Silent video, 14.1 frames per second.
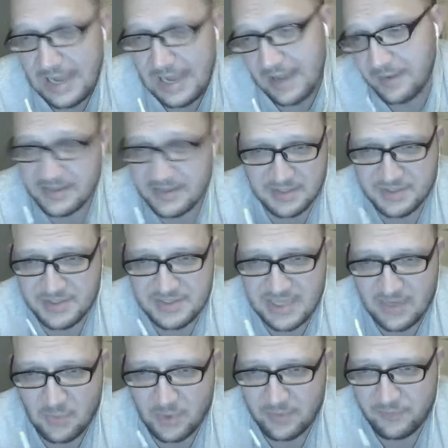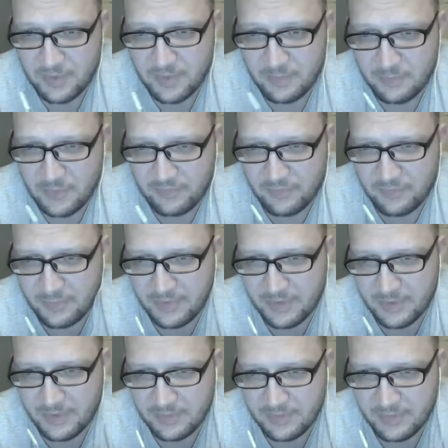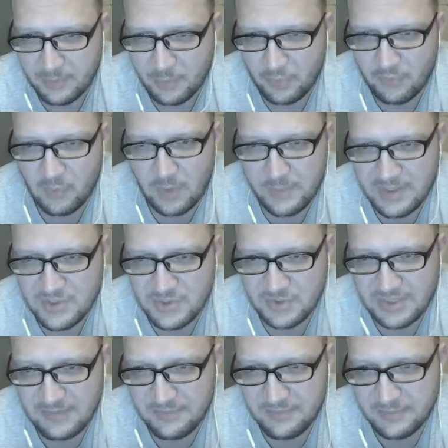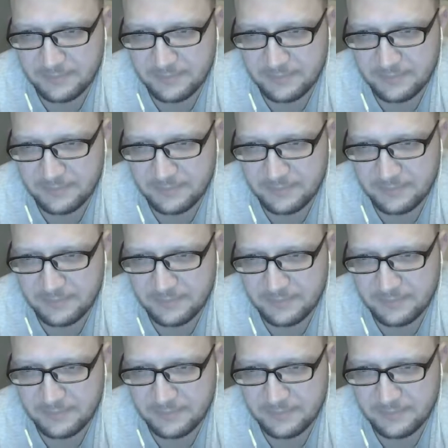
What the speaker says: guess I'll just take one from the move. What made you leave?